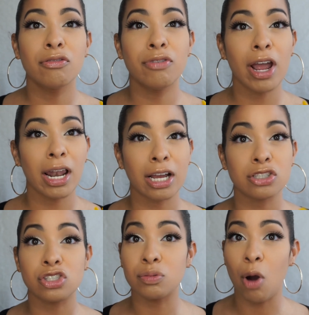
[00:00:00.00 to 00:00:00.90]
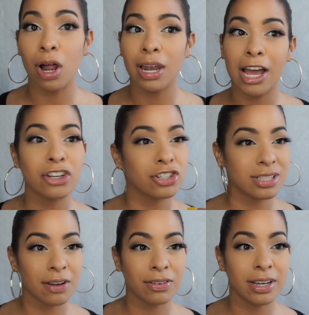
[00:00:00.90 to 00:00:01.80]
very like a small lash, you're
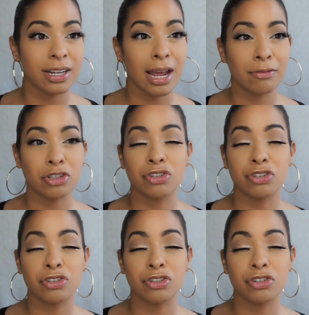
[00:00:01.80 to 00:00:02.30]
definitely gonna have to